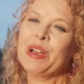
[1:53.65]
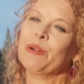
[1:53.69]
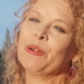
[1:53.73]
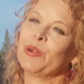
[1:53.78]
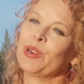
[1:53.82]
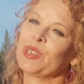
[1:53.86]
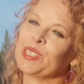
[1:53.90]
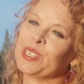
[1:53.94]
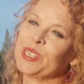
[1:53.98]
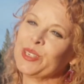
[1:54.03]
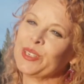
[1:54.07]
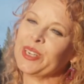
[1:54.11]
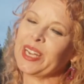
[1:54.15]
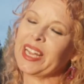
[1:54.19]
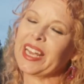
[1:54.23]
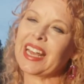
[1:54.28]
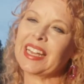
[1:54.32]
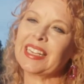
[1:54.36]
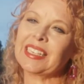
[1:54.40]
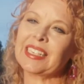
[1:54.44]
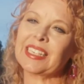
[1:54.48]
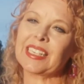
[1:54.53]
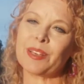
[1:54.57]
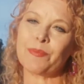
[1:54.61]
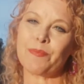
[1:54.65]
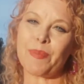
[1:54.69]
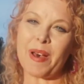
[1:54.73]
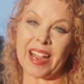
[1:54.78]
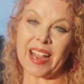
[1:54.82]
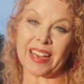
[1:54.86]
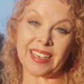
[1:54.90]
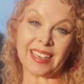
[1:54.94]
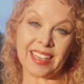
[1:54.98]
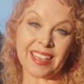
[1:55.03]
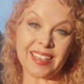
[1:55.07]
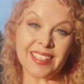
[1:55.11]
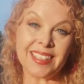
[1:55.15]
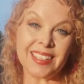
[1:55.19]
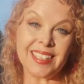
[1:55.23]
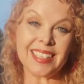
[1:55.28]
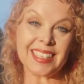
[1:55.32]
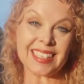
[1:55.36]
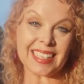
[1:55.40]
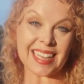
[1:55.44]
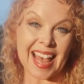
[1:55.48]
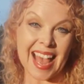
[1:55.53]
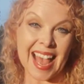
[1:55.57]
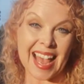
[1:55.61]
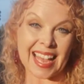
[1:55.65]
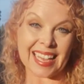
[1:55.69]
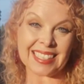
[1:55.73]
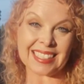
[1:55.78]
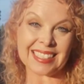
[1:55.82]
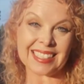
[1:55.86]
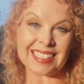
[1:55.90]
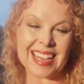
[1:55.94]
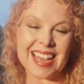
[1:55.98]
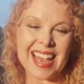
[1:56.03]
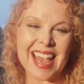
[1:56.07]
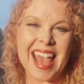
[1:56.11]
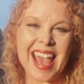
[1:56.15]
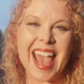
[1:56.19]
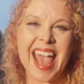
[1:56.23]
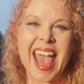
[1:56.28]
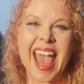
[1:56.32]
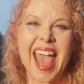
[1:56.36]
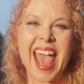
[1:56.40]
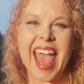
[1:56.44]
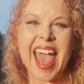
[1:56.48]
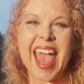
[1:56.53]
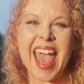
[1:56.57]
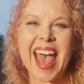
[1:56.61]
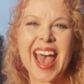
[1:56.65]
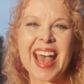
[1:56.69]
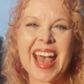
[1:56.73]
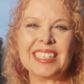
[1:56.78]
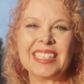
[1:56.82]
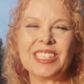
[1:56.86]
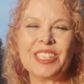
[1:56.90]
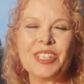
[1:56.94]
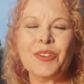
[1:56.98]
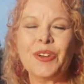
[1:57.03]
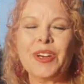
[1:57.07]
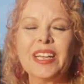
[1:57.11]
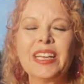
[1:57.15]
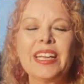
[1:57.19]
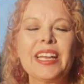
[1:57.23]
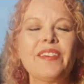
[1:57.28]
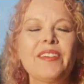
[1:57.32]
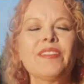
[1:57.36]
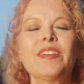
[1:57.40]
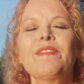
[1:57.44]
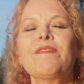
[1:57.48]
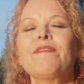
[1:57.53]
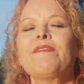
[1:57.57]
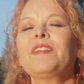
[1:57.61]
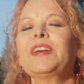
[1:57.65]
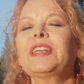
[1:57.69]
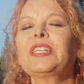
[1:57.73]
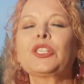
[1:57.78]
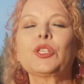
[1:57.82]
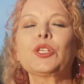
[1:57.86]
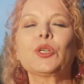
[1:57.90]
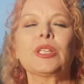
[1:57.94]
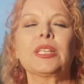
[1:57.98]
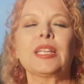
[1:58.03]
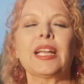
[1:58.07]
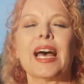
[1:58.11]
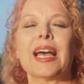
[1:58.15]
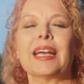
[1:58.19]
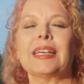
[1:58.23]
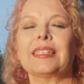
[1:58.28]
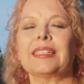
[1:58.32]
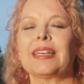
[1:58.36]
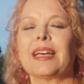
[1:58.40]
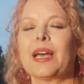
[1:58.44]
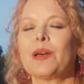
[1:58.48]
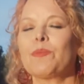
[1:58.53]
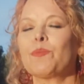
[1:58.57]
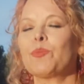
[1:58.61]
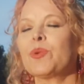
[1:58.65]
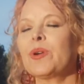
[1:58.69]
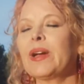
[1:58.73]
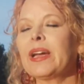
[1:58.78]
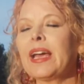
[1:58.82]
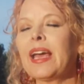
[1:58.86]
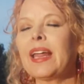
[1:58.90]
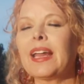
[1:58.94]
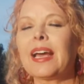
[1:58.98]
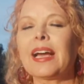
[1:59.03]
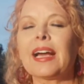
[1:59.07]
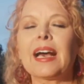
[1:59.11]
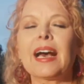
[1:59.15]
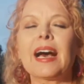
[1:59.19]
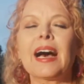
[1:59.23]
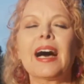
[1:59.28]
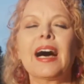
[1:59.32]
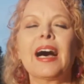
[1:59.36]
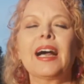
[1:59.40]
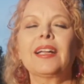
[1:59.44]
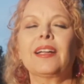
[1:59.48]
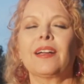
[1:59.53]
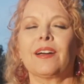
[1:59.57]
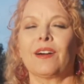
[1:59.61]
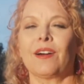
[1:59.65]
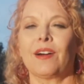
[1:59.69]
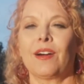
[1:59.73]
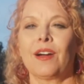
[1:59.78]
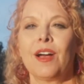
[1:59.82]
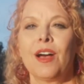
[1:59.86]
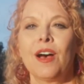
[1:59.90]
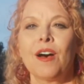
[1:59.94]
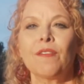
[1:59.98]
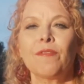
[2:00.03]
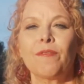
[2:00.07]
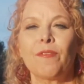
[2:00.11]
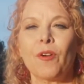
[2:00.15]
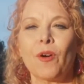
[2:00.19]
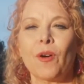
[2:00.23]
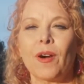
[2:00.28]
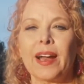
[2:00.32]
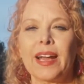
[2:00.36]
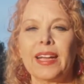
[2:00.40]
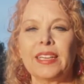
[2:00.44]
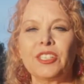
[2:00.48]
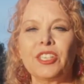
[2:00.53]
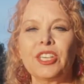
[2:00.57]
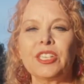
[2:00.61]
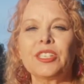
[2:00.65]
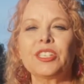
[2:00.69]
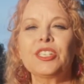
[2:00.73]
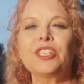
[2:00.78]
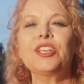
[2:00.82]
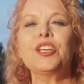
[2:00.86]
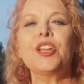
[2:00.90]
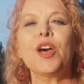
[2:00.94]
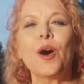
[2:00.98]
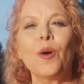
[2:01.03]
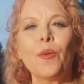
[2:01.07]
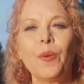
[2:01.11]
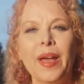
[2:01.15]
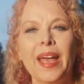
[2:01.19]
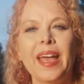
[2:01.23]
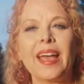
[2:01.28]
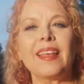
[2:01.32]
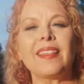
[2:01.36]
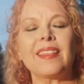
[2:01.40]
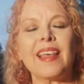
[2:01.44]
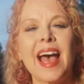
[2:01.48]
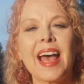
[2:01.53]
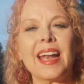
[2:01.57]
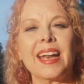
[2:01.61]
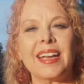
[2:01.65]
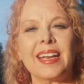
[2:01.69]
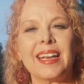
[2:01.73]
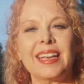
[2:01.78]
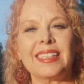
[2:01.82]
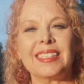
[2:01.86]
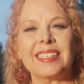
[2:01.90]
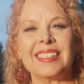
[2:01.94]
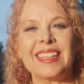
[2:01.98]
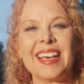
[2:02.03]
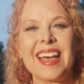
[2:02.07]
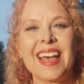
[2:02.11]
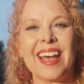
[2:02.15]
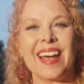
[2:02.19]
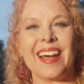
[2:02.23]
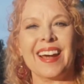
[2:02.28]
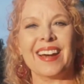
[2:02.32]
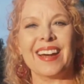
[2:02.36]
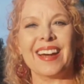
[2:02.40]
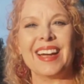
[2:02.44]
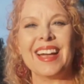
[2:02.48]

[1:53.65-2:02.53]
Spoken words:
We're tuning into the pineal gland, and you can even visualize it and bring in a color for it, just knowing that it is there.